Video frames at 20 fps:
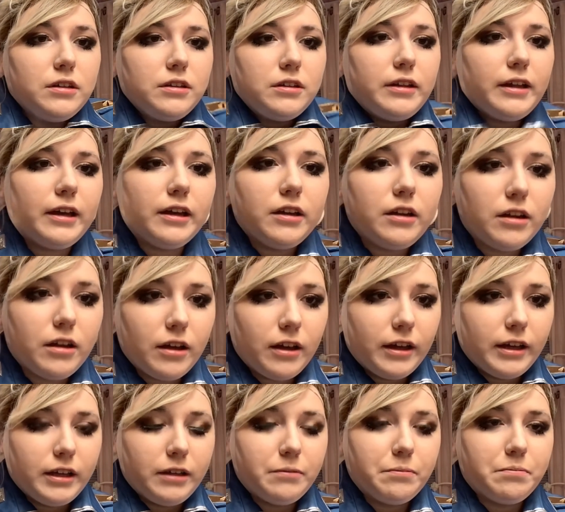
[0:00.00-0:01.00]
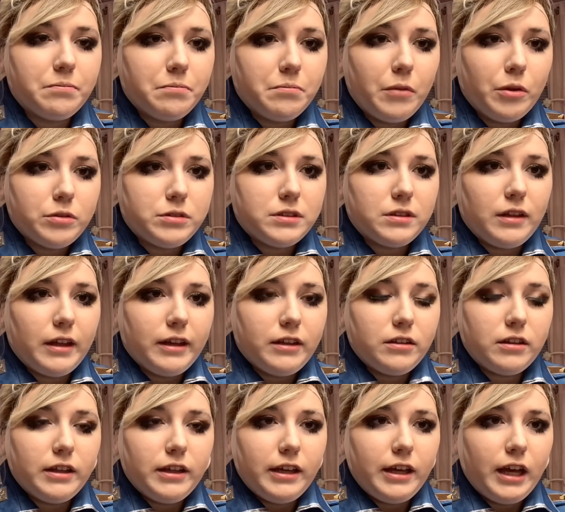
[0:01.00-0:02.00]
that I most
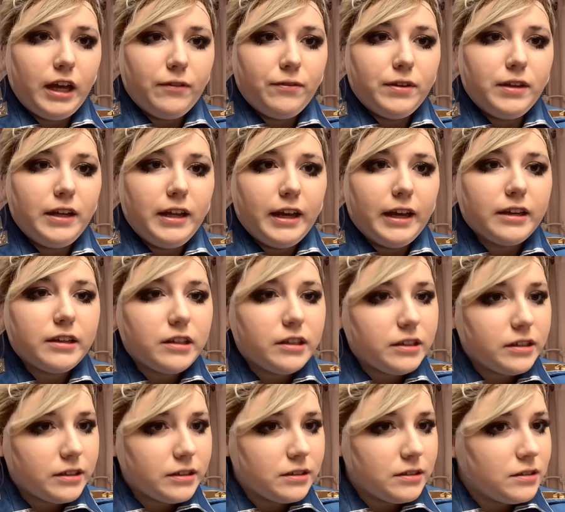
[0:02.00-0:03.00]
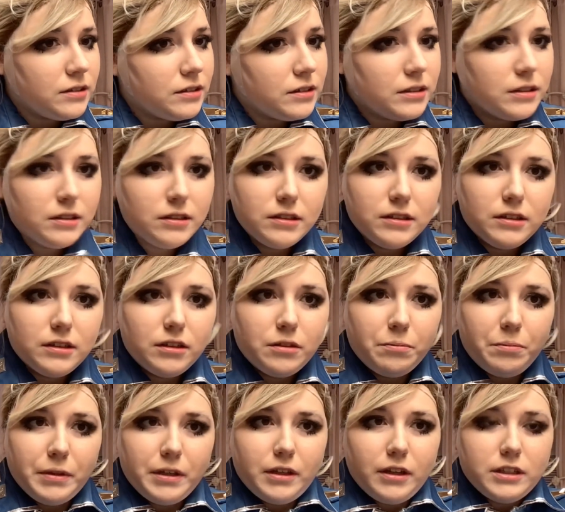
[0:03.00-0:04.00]
likely have a neck
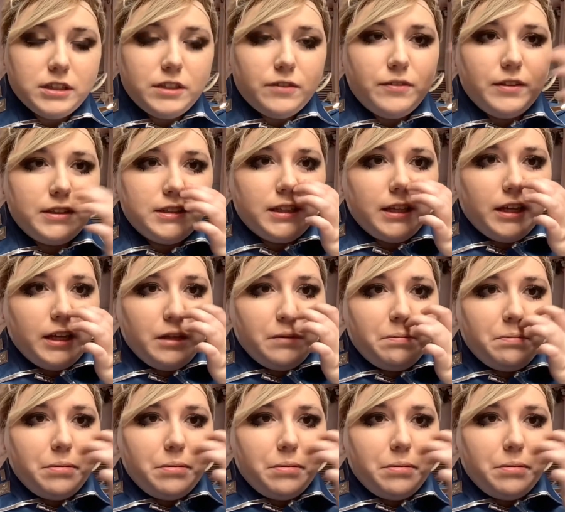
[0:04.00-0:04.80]
because of the tape.